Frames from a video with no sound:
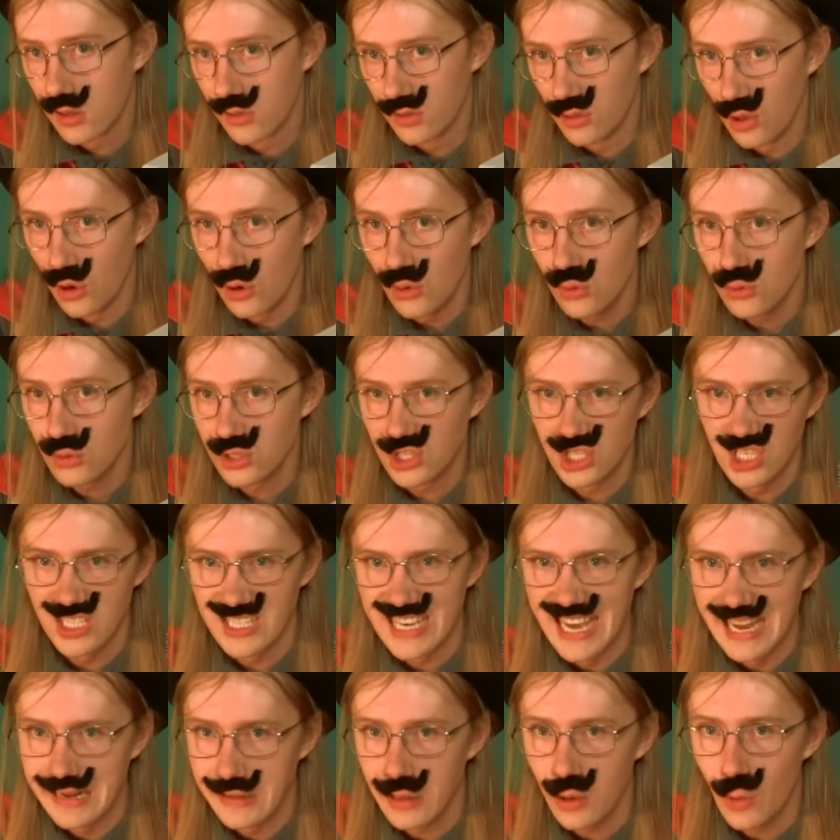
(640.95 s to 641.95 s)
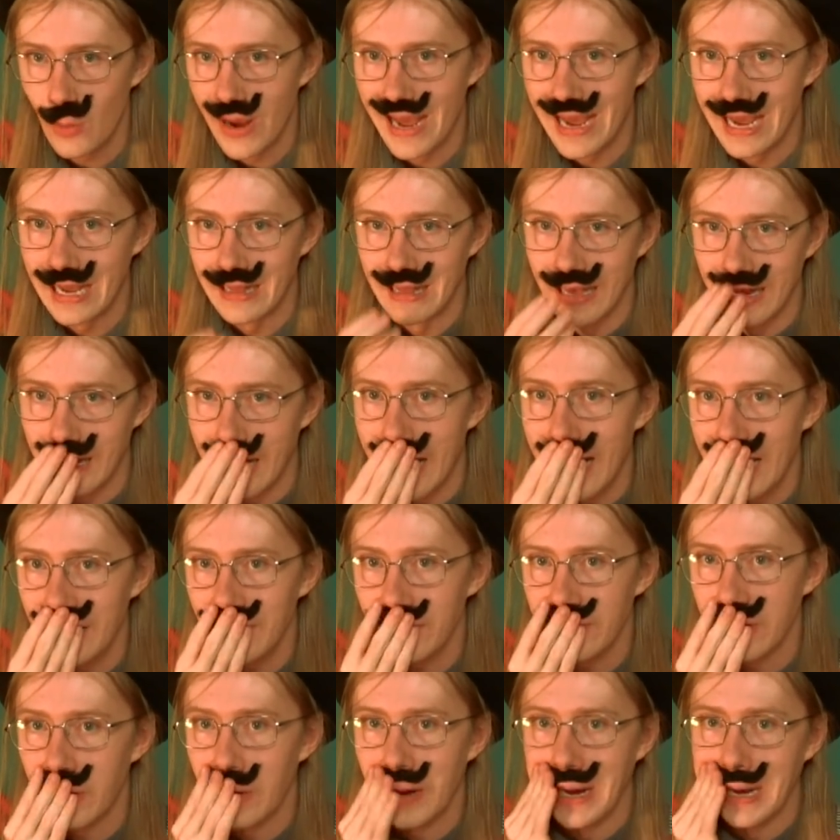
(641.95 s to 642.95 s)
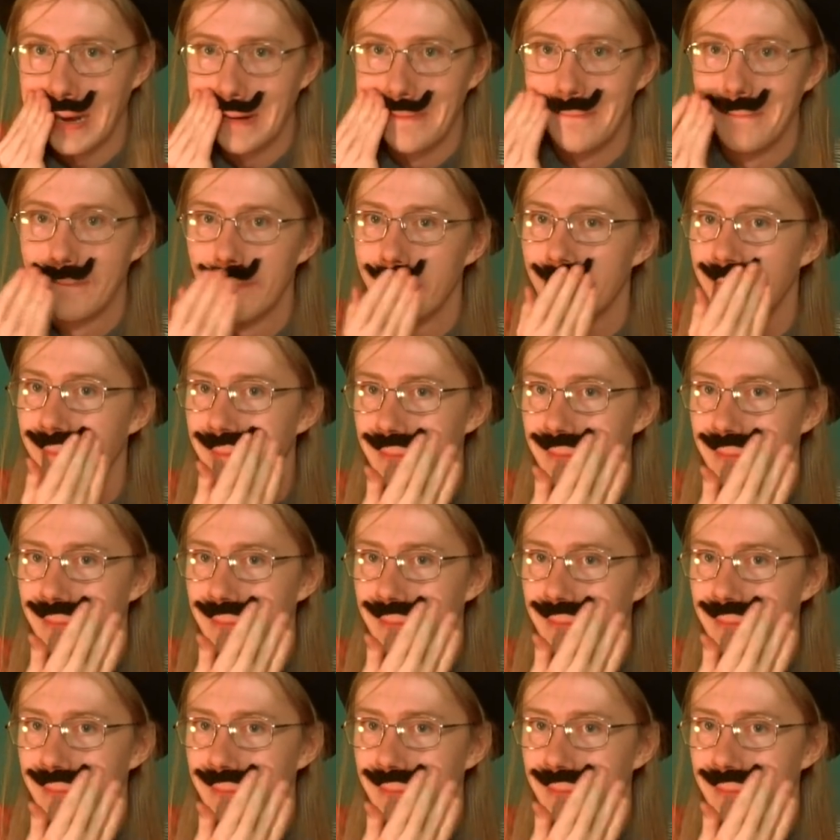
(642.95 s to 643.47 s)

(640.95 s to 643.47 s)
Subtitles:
those just get in the way and they're kind of annoying.